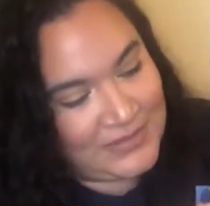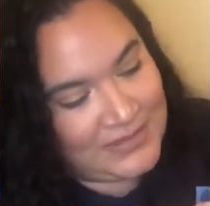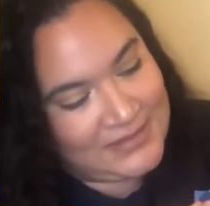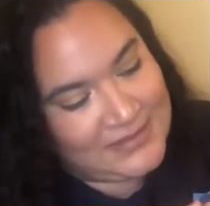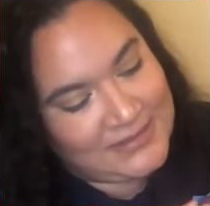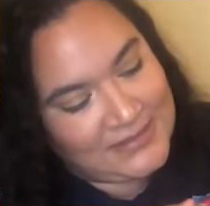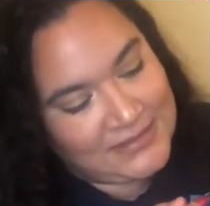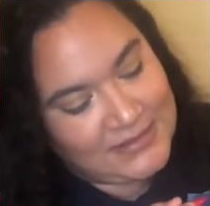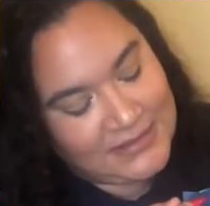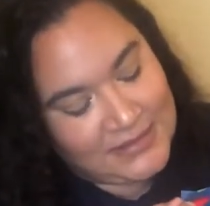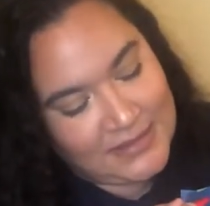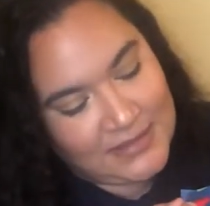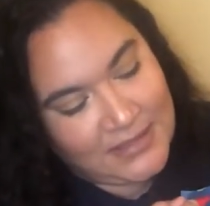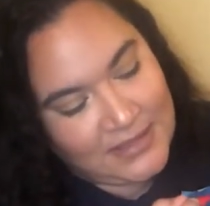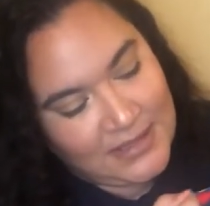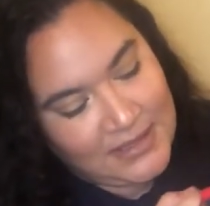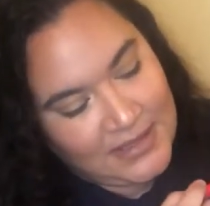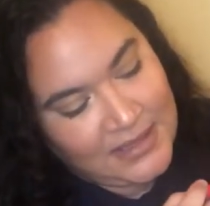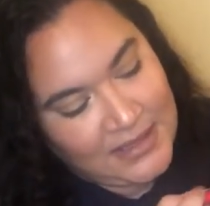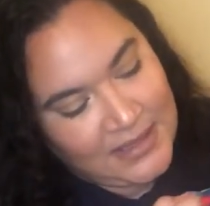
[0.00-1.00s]
do is,
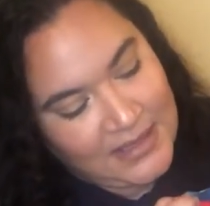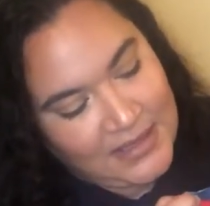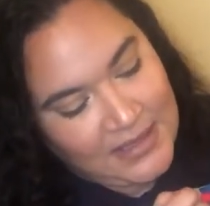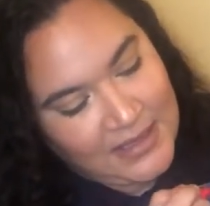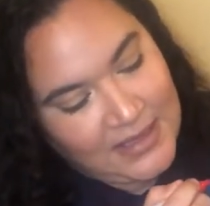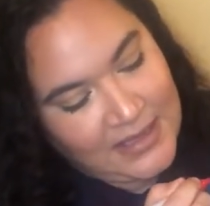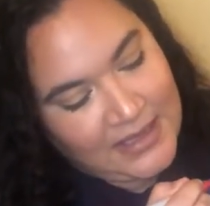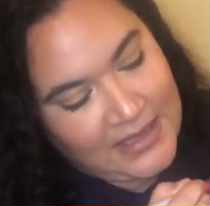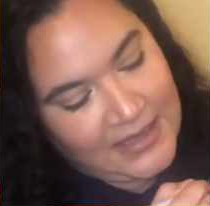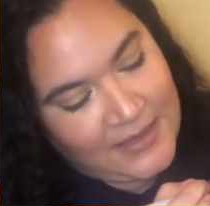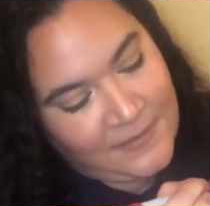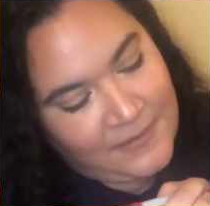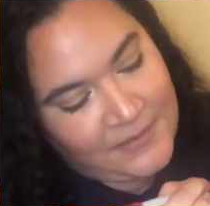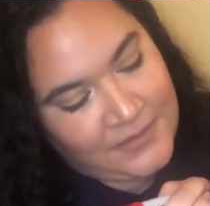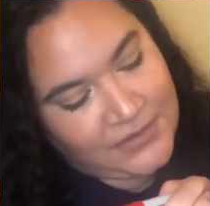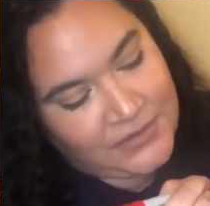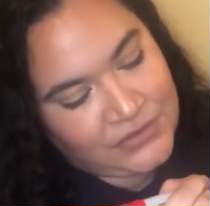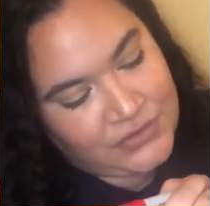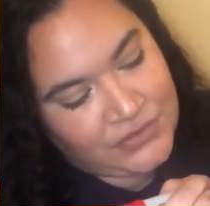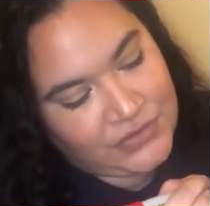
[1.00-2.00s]

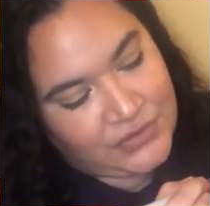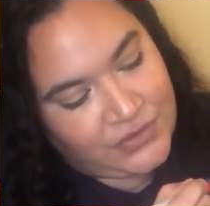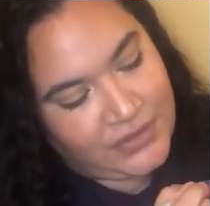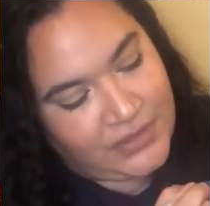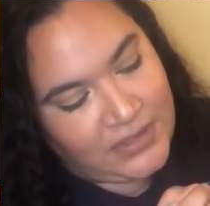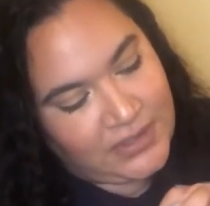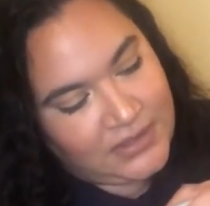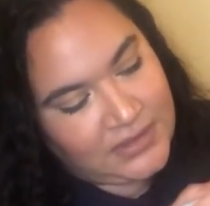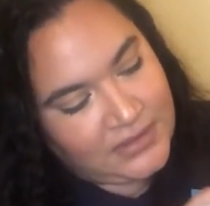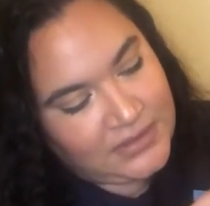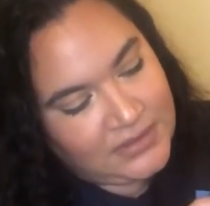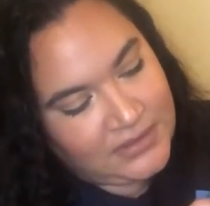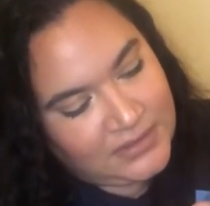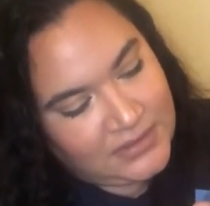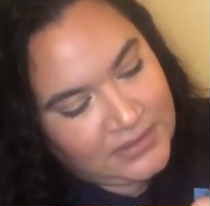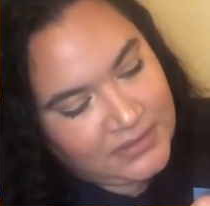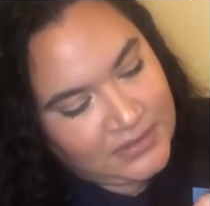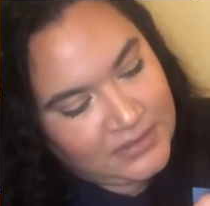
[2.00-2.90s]
I want to draw